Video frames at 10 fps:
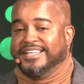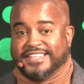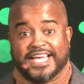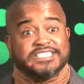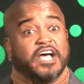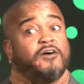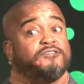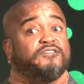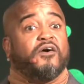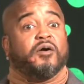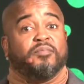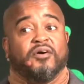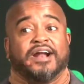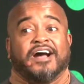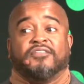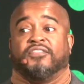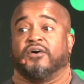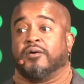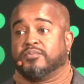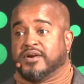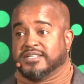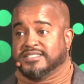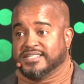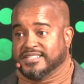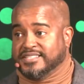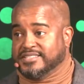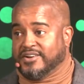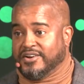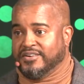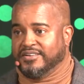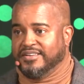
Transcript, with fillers: that's how far apart our thought processes are.